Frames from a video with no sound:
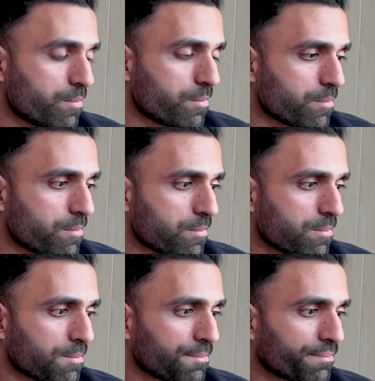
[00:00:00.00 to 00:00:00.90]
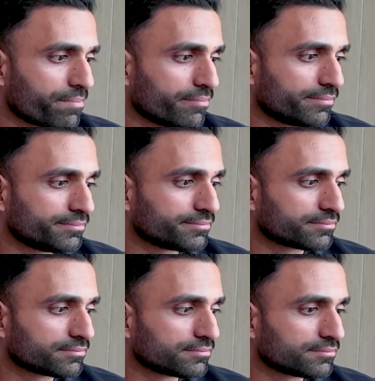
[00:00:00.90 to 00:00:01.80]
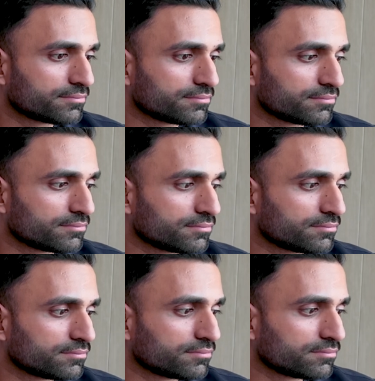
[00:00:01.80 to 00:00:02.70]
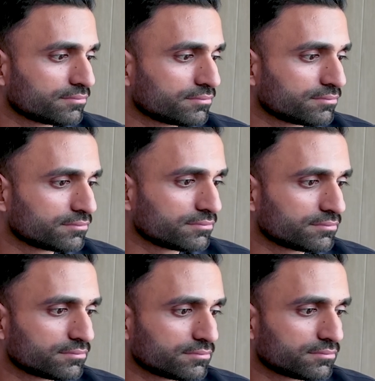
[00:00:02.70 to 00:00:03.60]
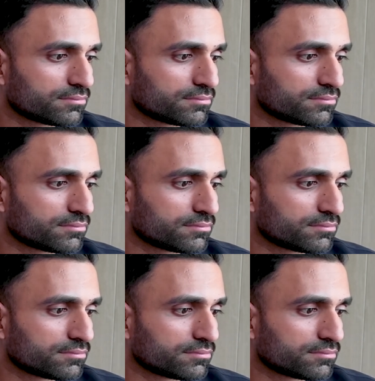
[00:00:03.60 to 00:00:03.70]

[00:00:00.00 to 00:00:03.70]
This person isn't speaking.